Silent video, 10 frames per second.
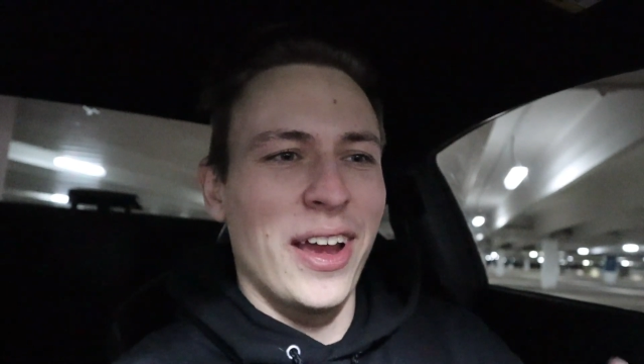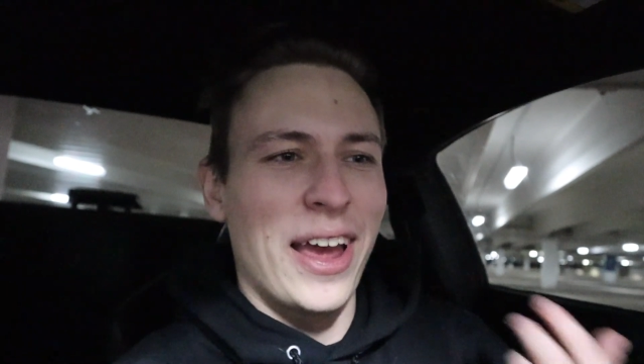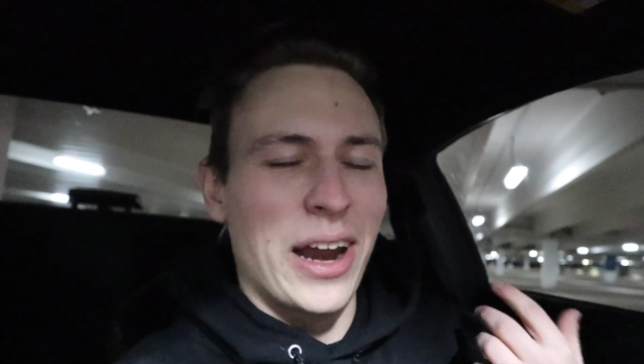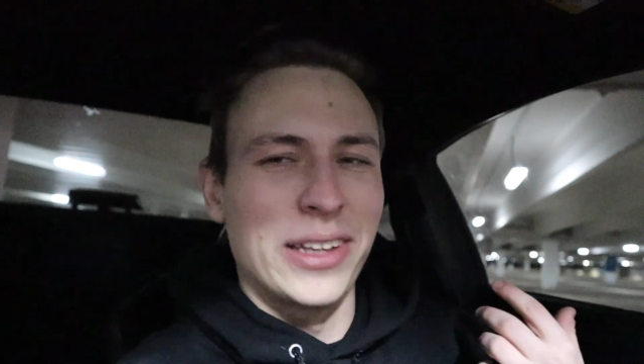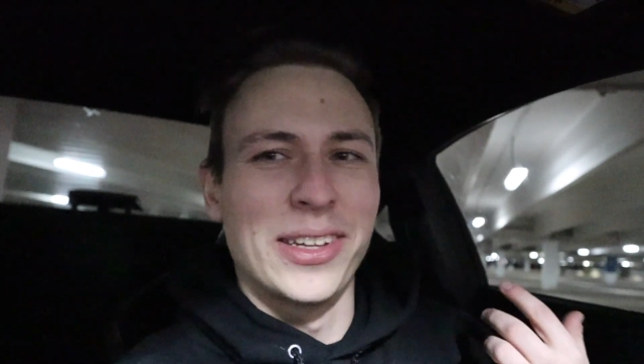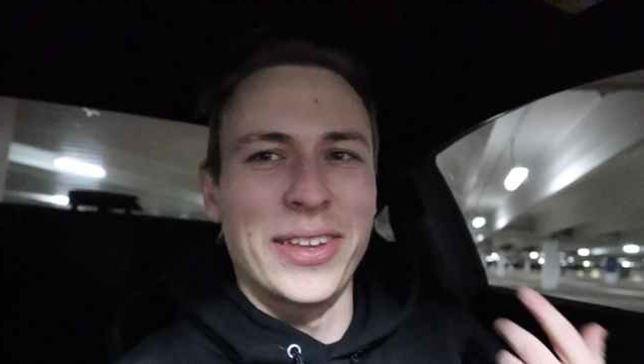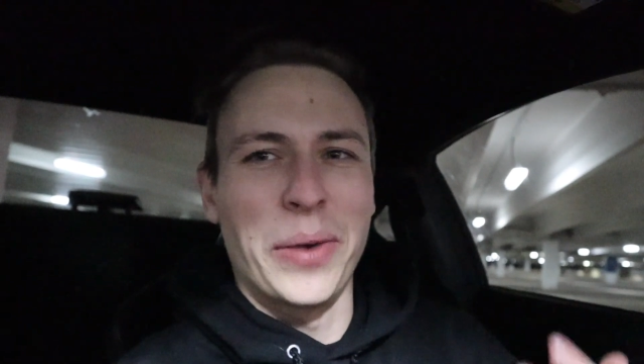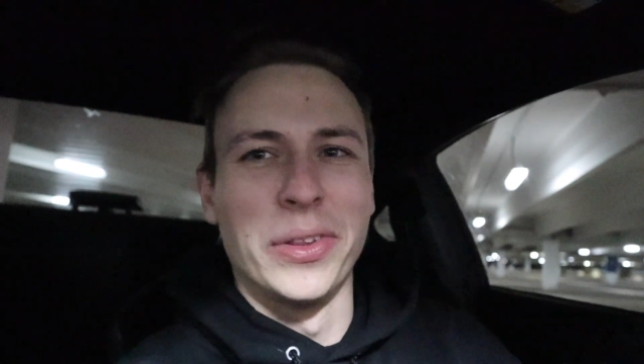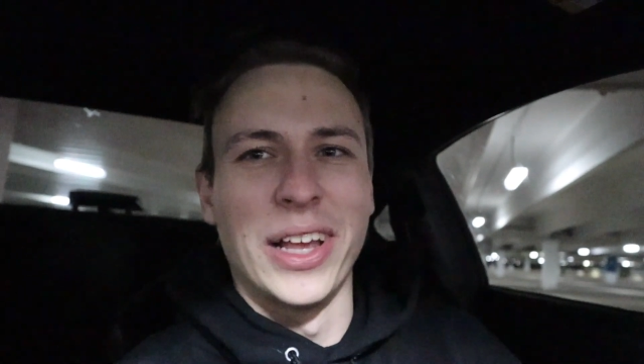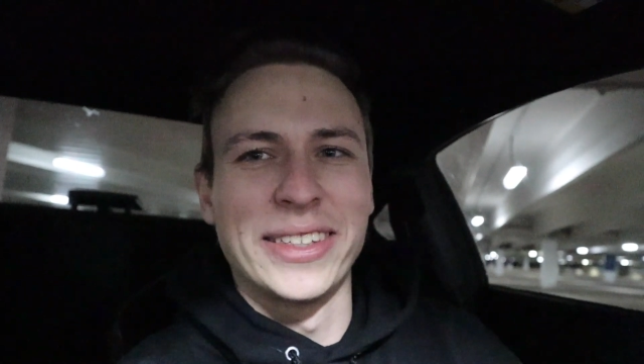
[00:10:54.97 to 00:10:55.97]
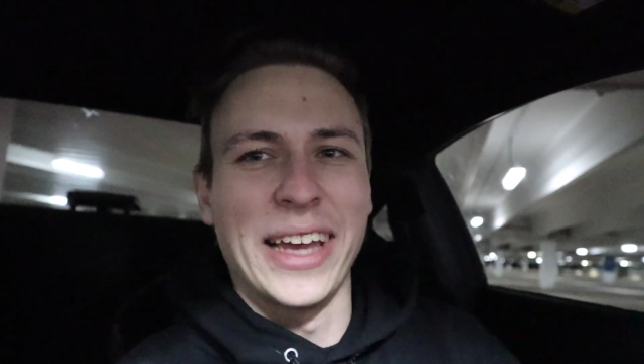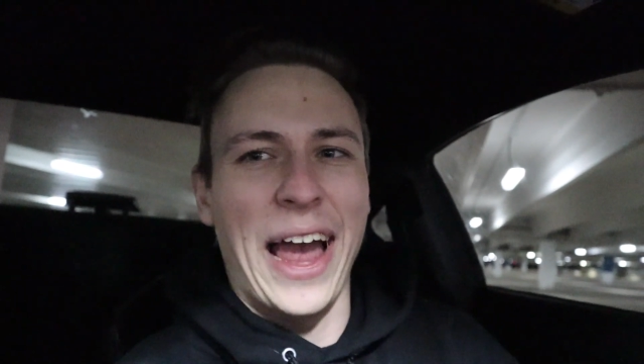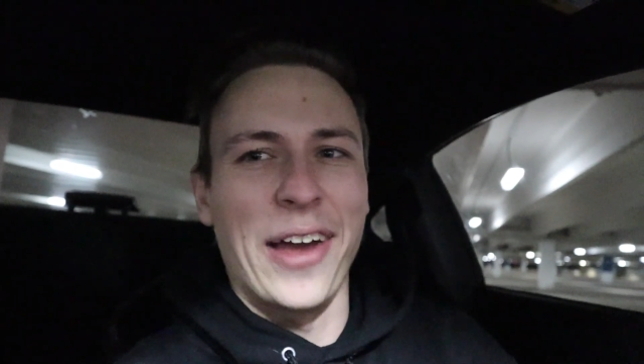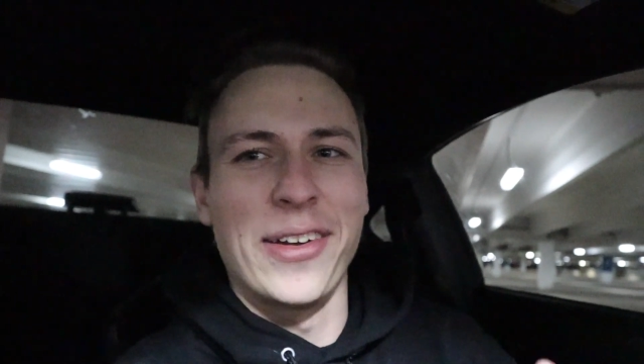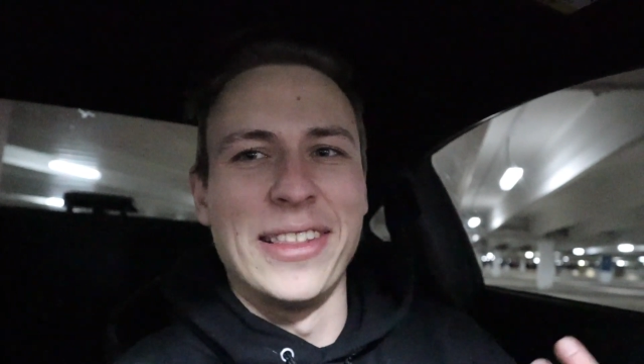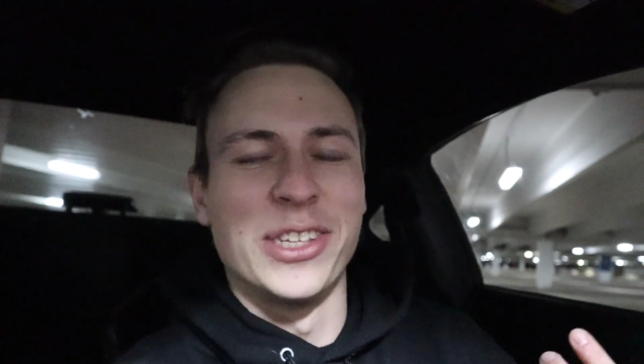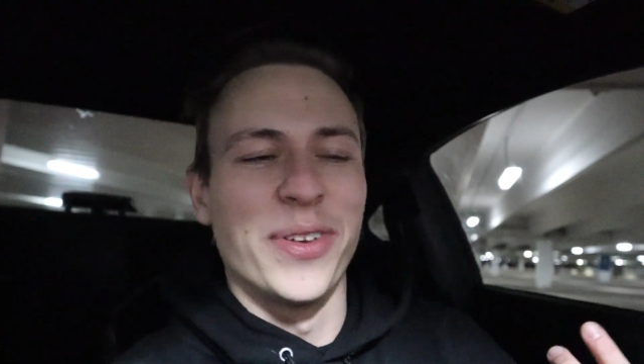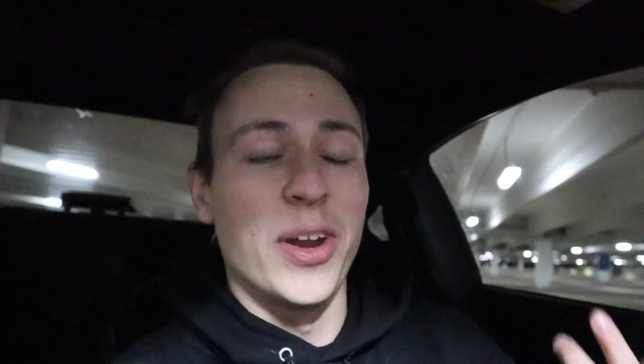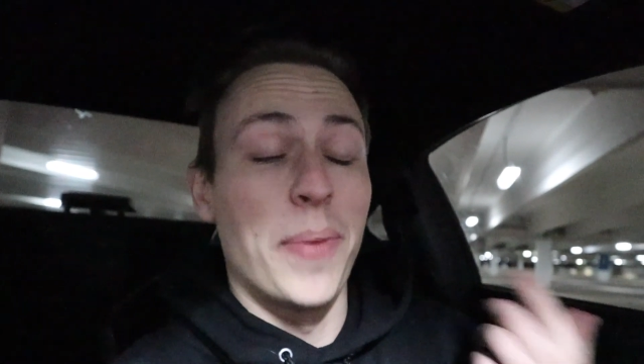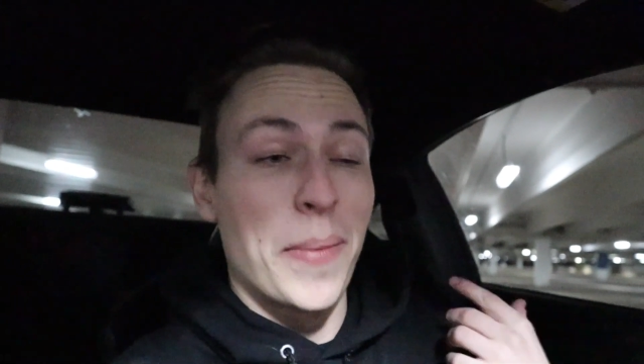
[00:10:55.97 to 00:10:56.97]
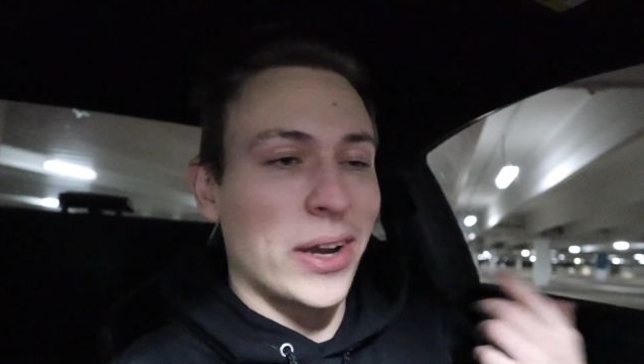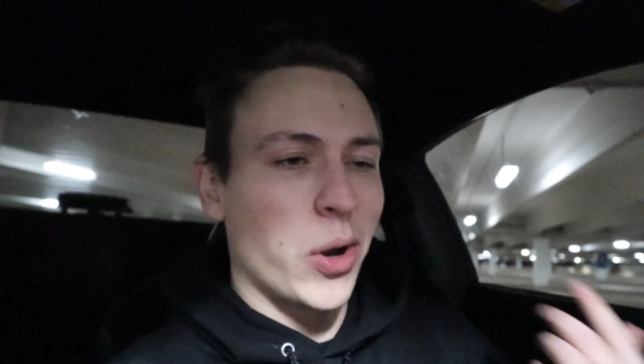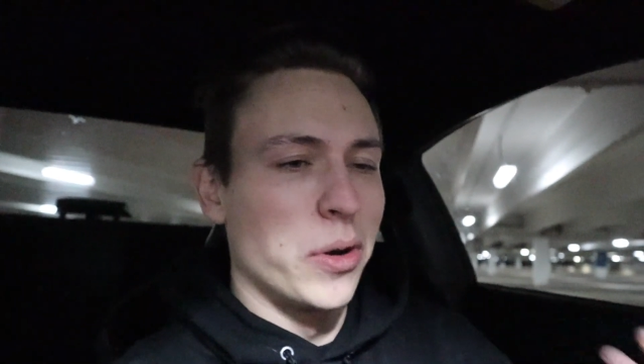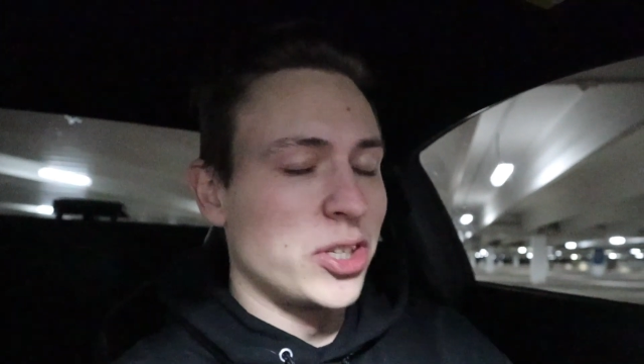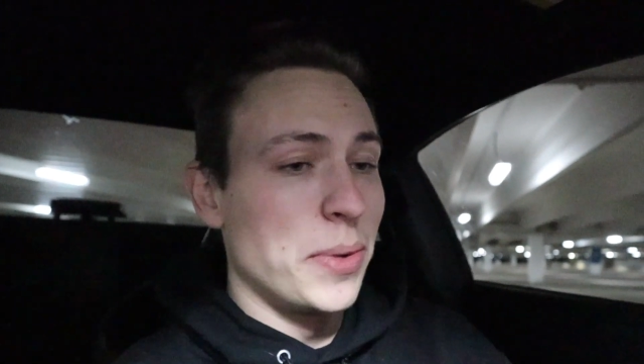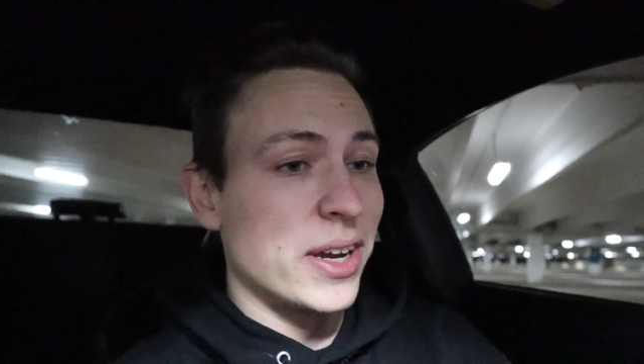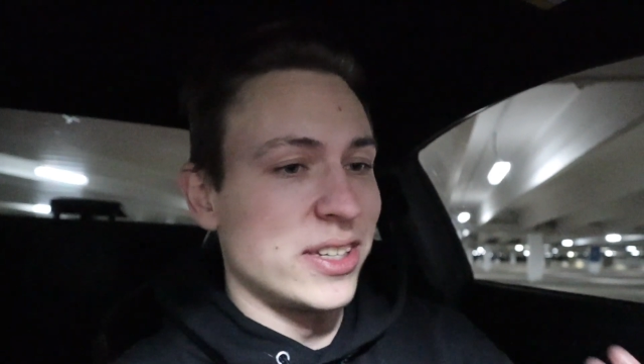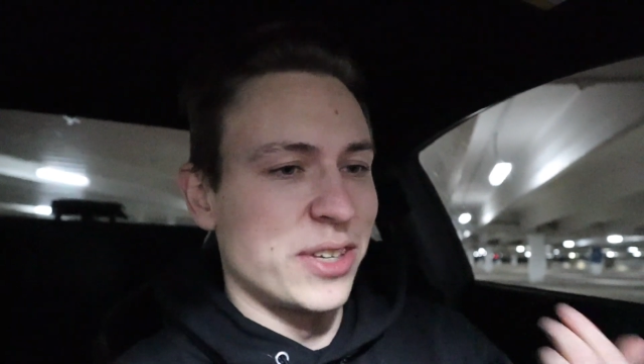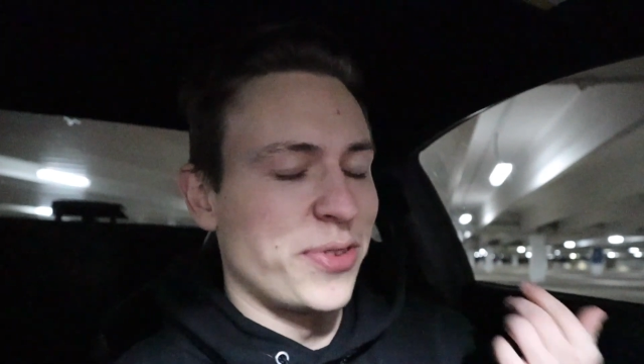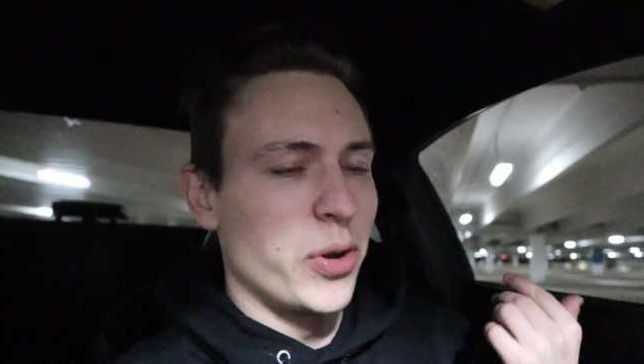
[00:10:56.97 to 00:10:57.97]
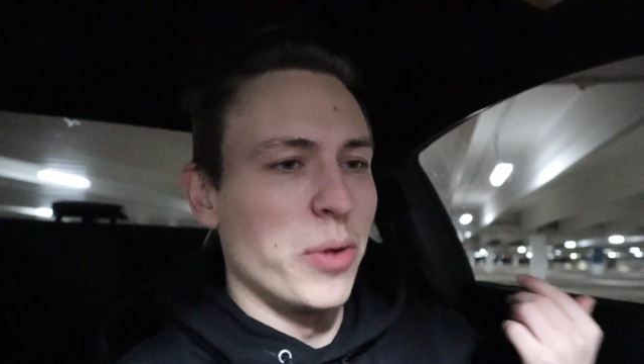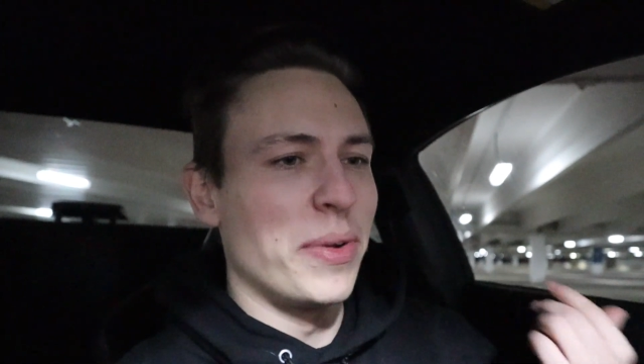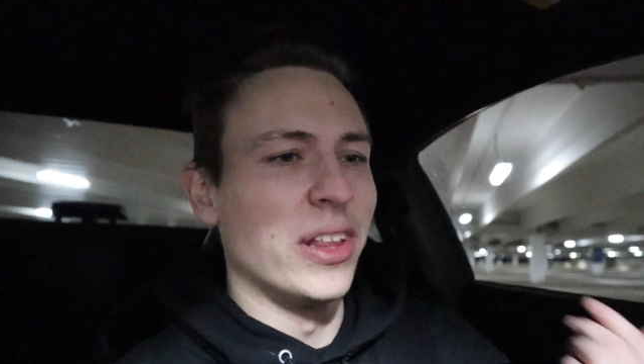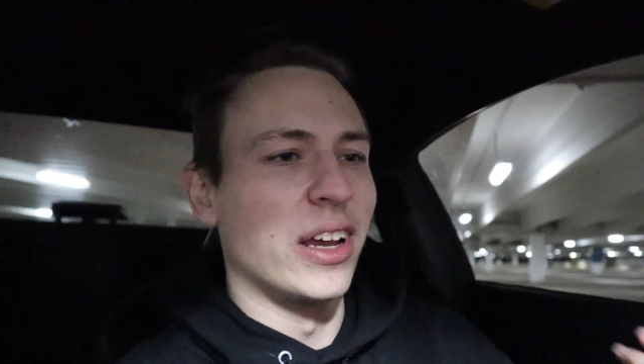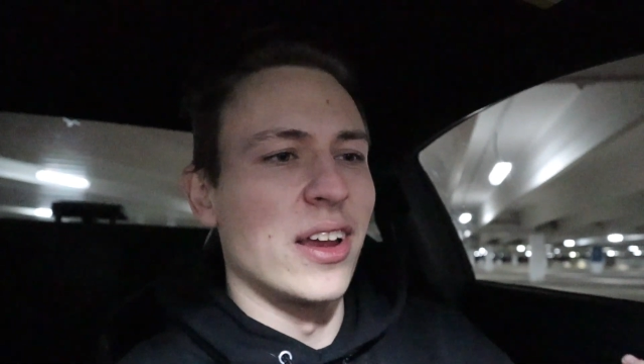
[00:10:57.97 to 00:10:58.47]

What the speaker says: and it's something I would like to add in this video, but I'm not going to because this video would be like